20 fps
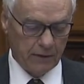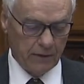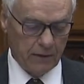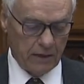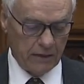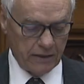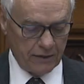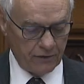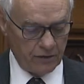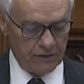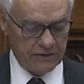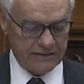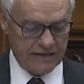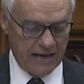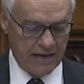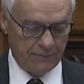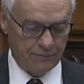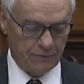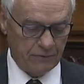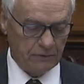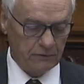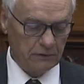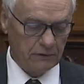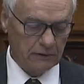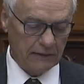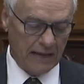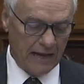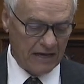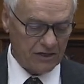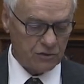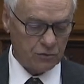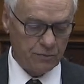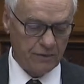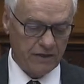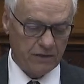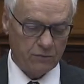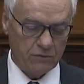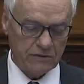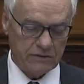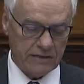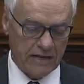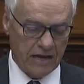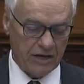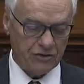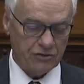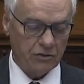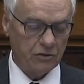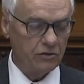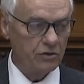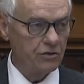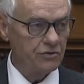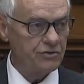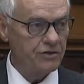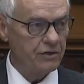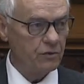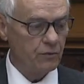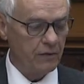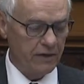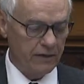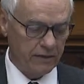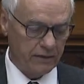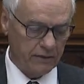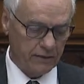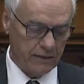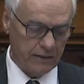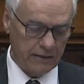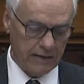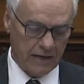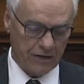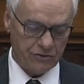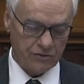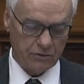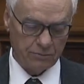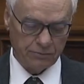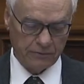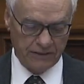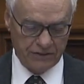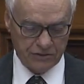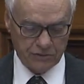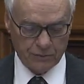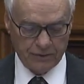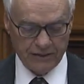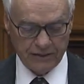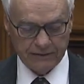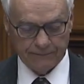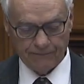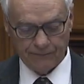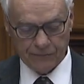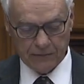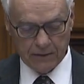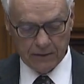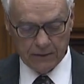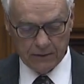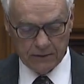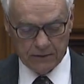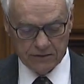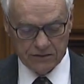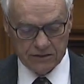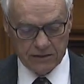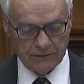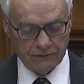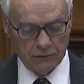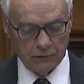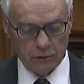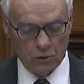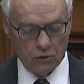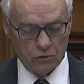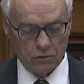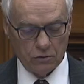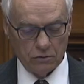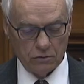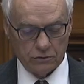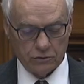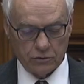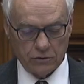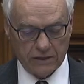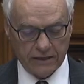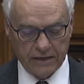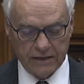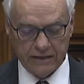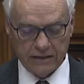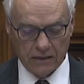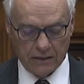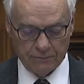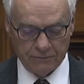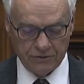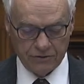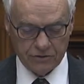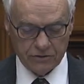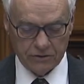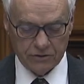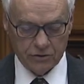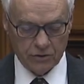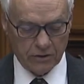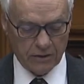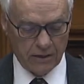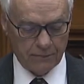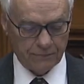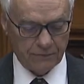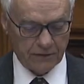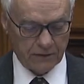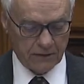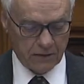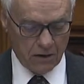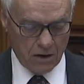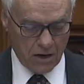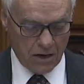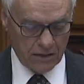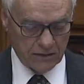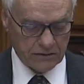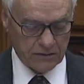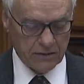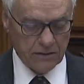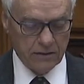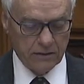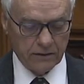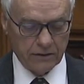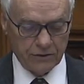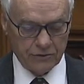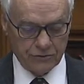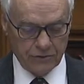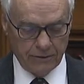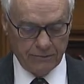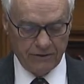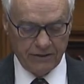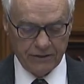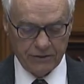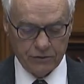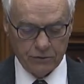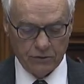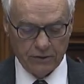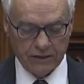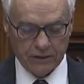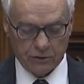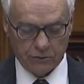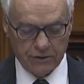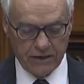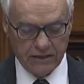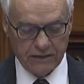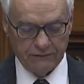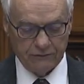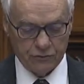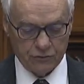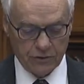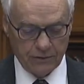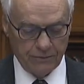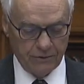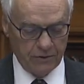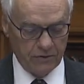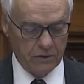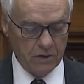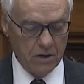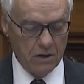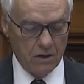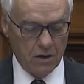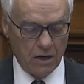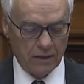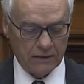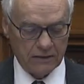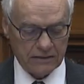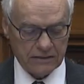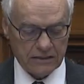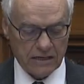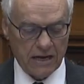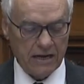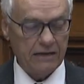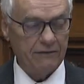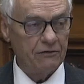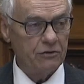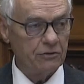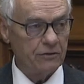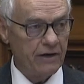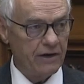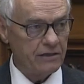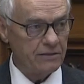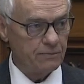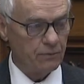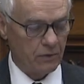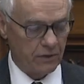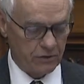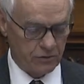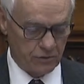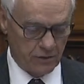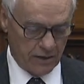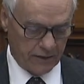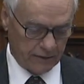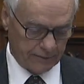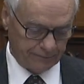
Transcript: Another example, last week was National Nursing Week and National Police Week. Several local trucking companies took up the cause, contributing to a creative tribute on the side of a transport truck.